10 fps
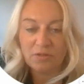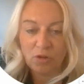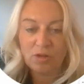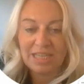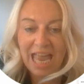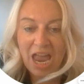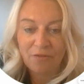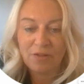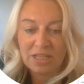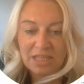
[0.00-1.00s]
of views
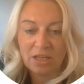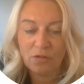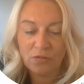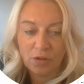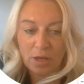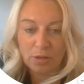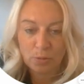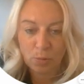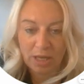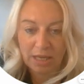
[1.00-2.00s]
every single
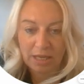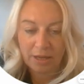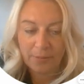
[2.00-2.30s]
week.